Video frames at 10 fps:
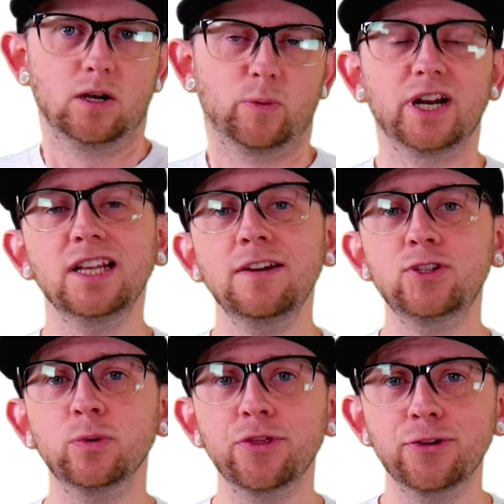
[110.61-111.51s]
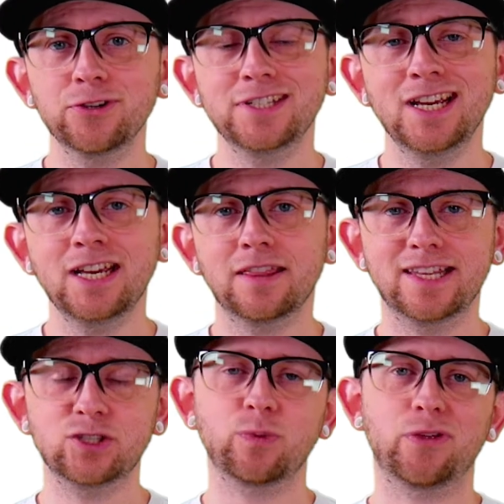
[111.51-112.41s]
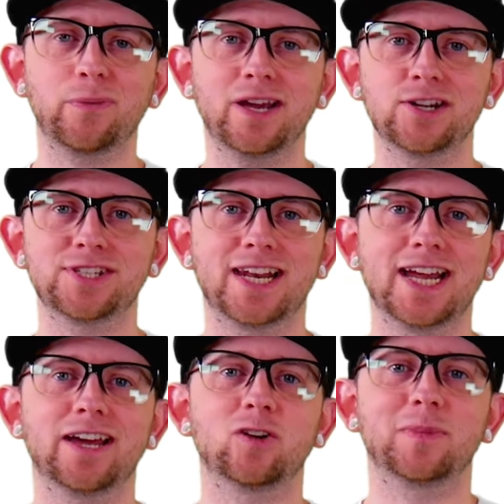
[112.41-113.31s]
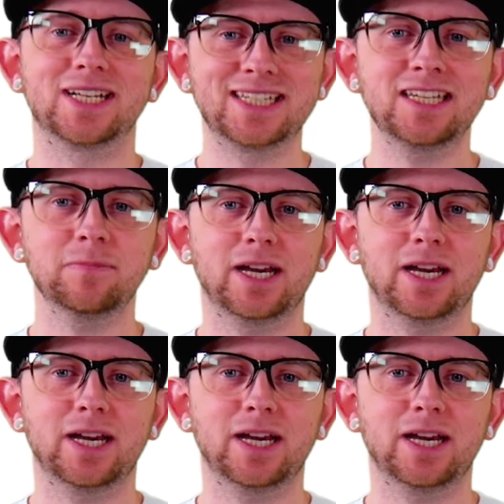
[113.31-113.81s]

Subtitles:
When I left you on Thursday, these were the riders that I had on my team.